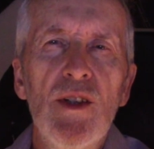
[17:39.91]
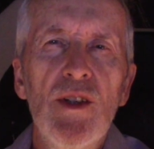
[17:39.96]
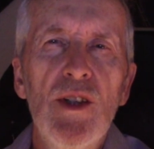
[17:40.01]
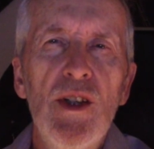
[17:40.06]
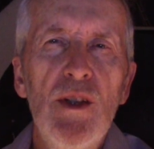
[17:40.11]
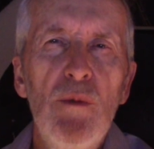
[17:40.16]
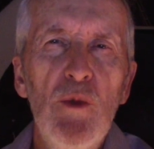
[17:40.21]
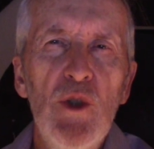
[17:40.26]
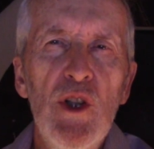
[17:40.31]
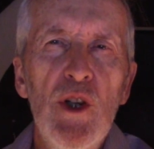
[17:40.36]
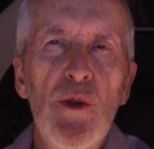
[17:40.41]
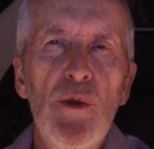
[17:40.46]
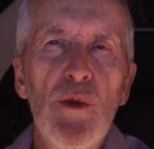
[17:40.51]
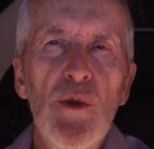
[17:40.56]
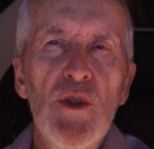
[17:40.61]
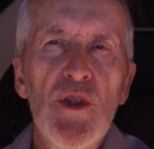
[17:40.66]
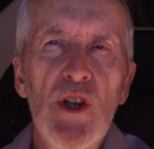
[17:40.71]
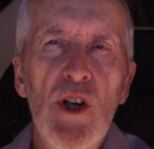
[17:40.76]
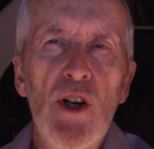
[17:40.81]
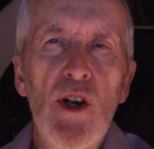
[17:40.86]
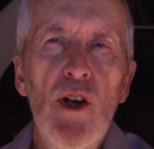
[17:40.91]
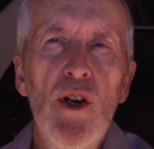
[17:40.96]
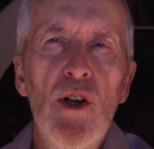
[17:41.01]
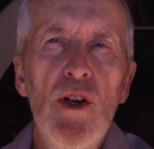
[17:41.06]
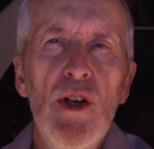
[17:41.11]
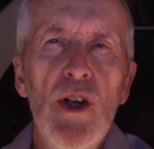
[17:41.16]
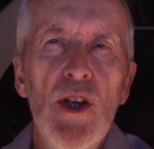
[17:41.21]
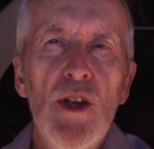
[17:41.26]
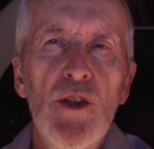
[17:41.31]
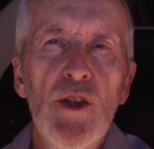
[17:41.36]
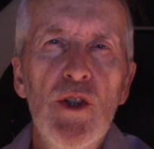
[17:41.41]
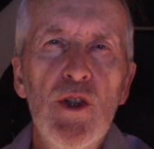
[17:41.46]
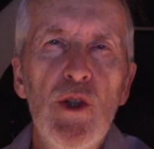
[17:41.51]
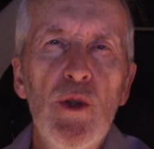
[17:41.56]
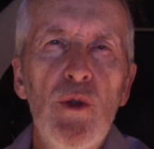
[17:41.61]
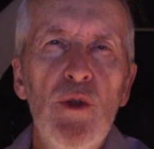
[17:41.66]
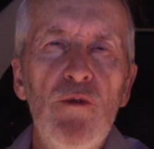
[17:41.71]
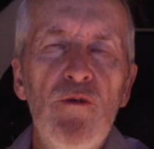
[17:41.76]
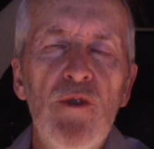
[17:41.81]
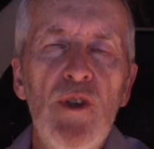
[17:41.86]
the materials are that
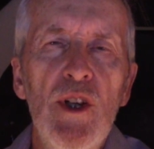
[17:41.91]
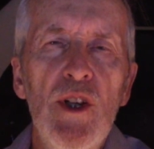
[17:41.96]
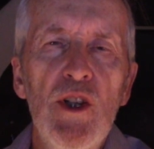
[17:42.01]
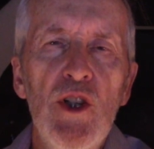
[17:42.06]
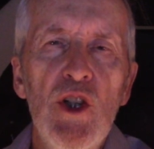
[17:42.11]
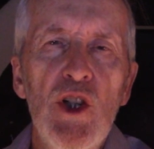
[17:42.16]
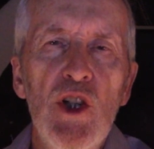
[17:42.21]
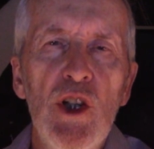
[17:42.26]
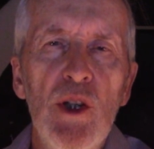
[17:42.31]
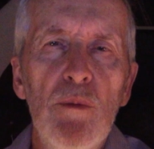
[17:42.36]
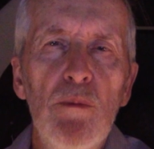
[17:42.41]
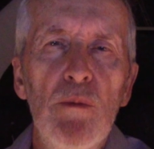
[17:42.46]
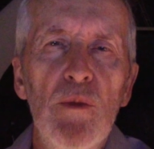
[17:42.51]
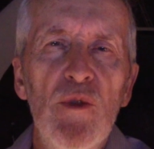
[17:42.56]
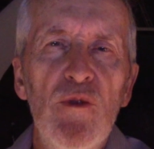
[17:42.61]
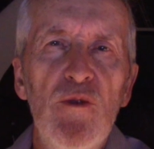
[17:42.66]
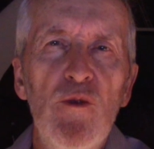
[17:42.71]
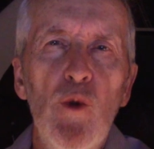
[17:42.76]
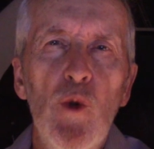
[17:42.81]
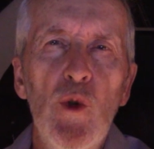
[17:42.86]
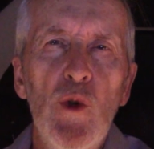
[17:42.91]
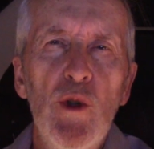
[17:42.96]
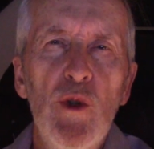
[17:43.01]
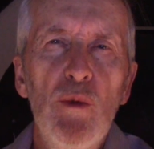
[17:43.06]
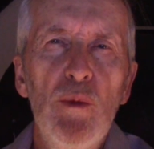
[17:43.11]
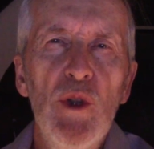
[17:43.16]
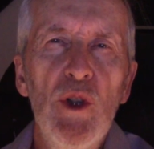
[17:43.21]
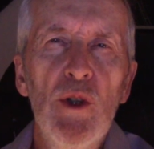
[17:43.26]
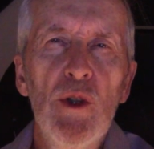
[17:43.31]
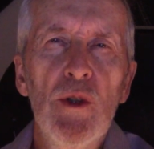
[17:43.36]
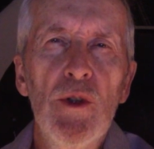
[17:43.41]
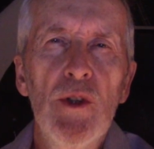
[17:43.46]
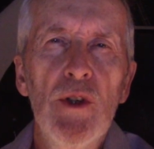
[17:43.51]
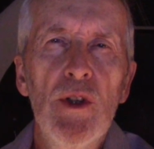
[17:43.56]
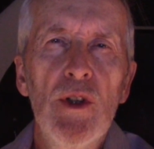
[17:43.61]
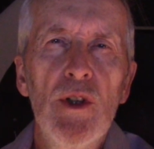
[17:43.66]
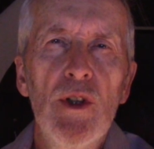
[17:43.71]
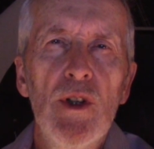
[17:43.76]
you could find cheap before you build.